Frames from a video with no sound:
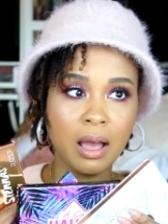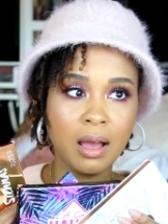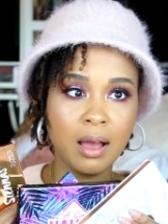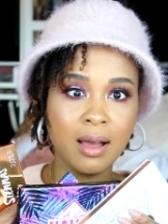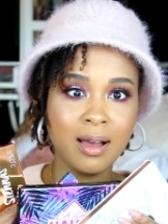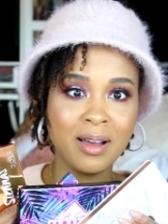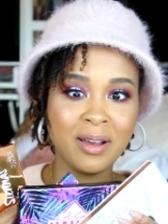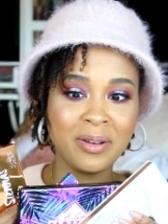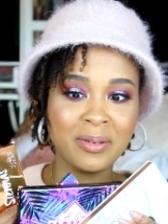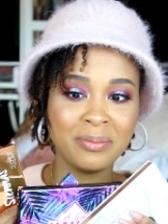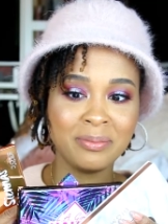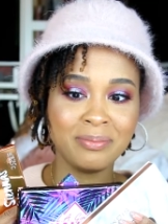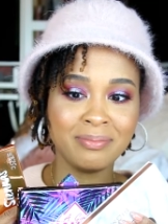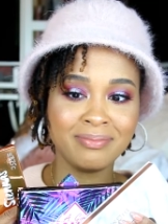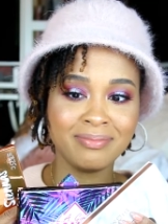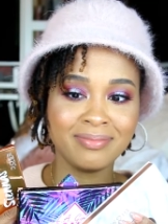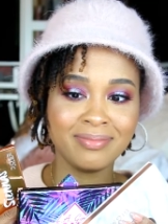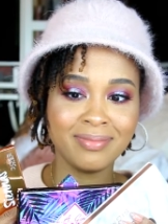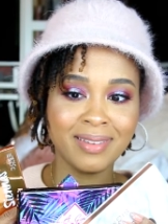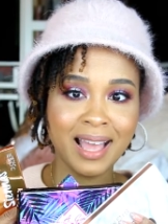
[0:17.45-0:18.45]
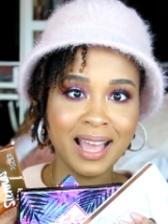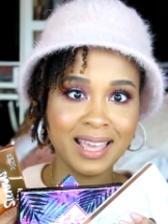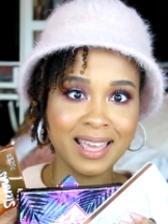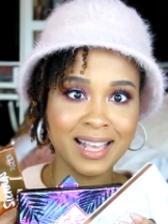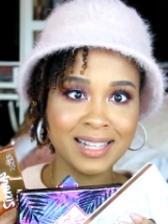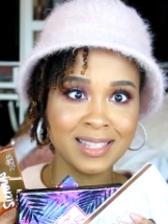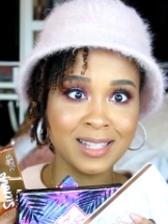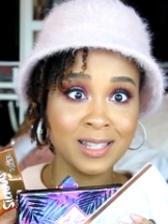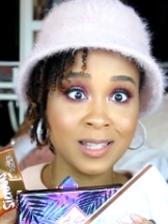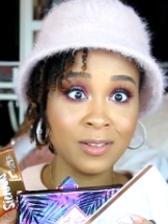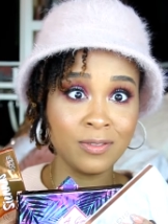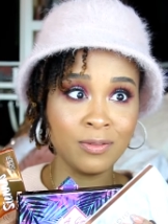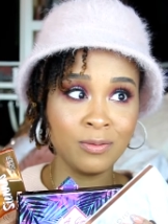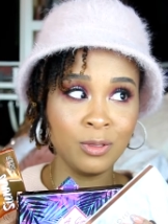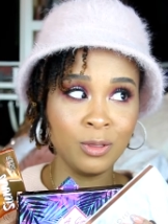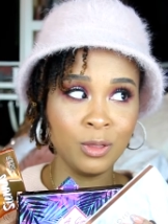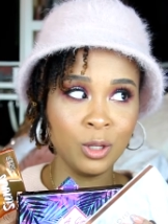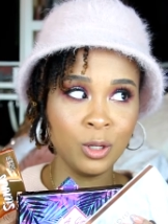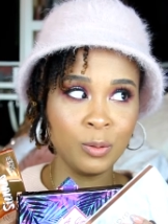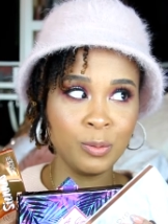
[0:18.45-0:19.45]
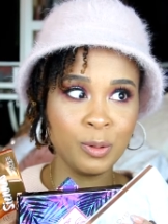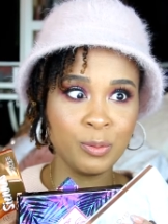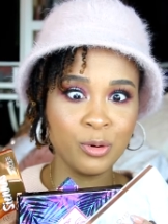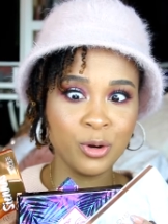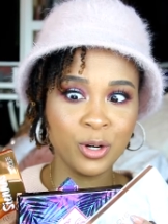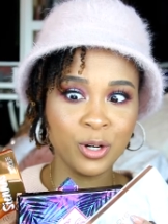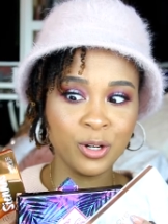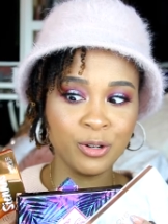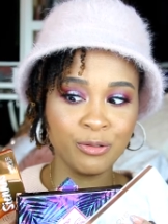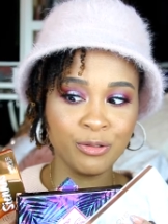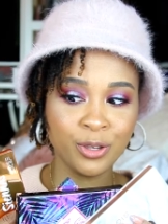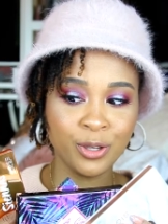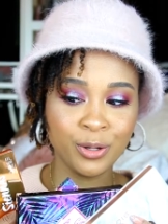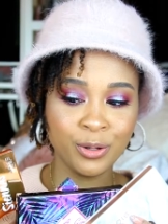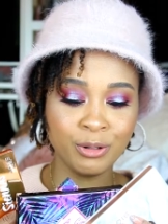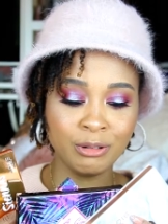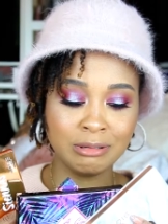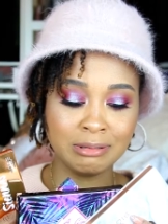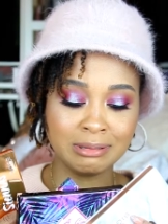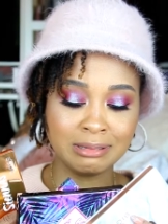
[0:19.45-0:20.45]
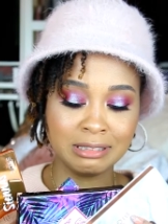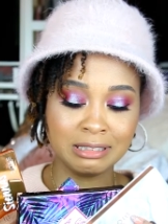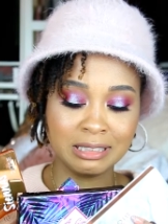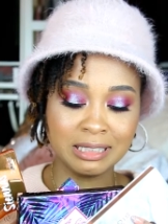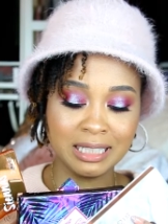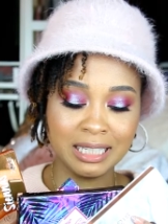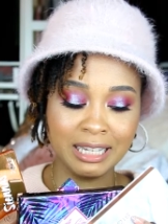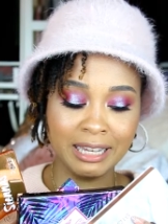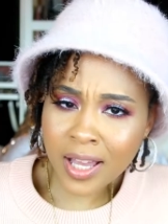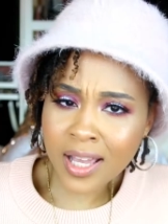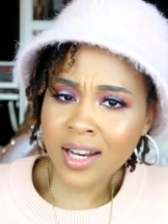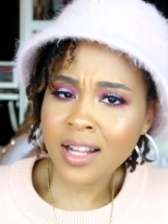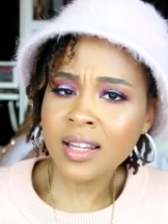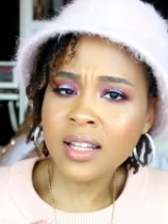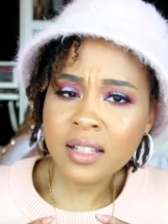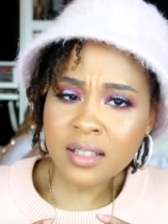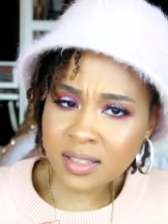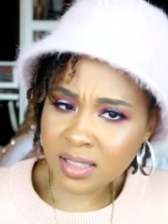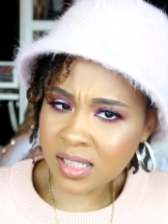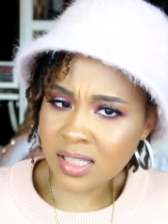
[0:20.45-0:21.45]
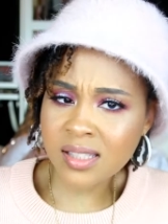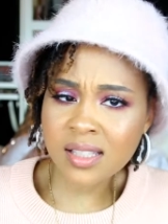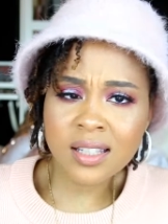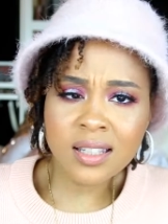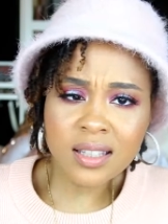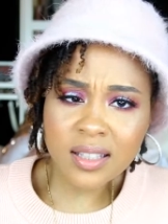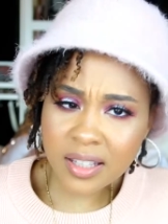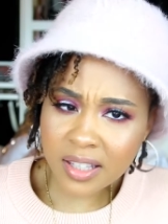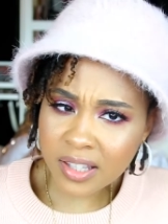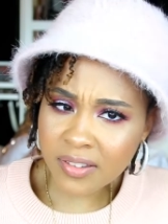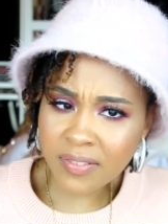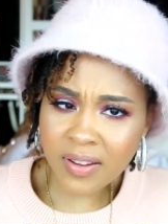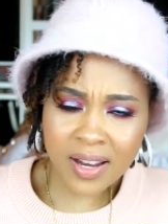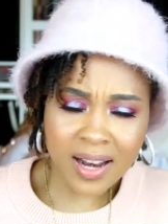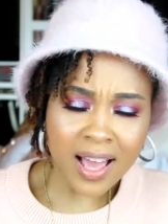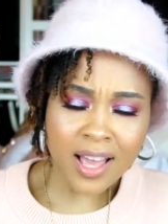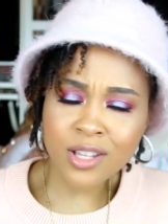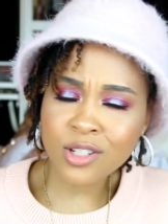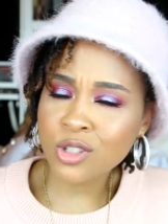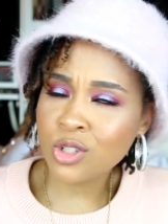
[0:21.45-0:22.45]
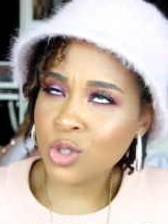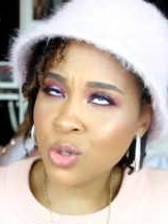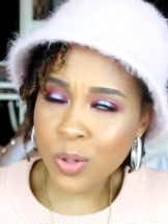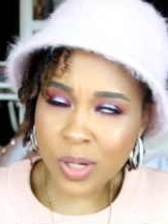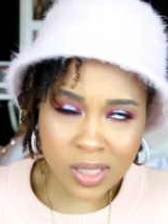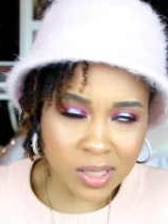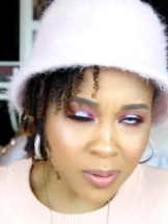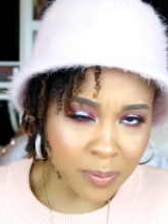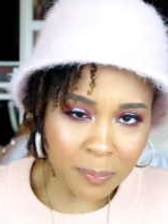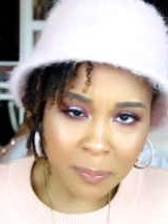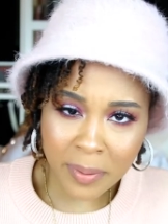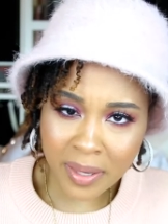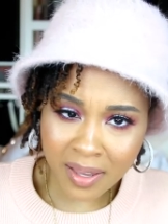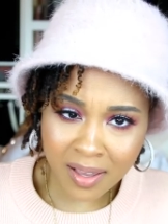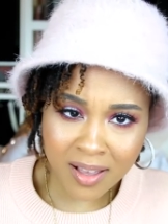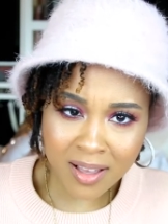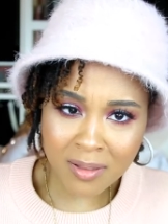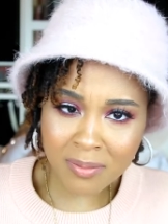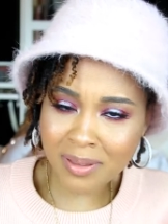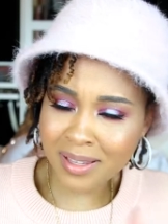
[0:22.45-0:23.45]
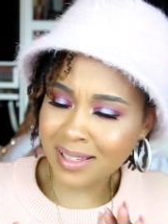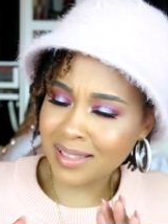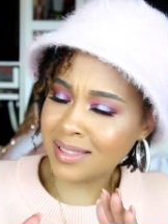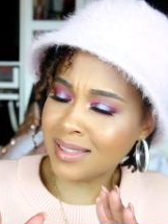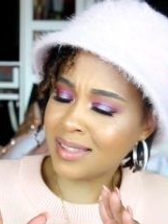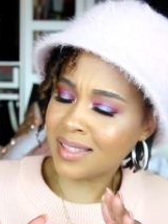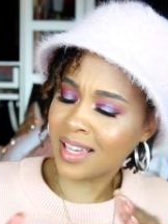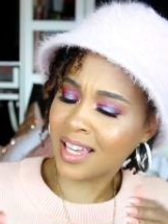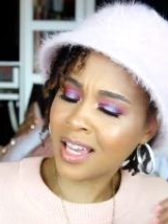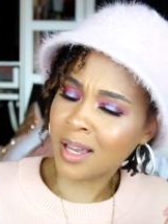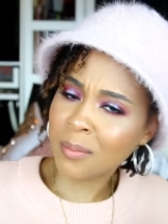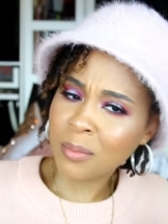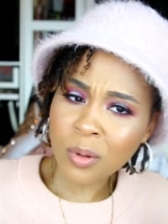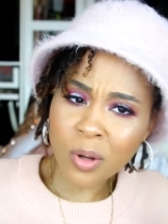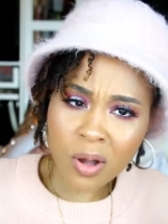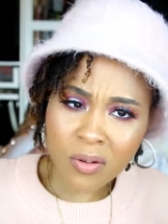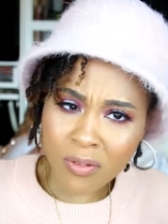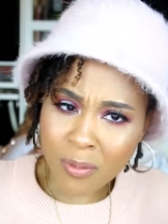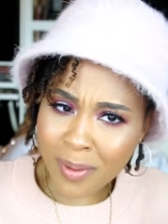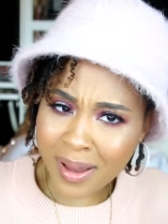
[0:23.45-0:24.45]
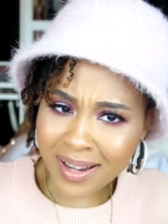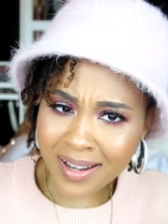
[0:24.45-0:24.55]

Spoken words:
I guess it's a little bit more than a few. Can a sister live? Can I enjoy some makeup? Like, damn, don't come for my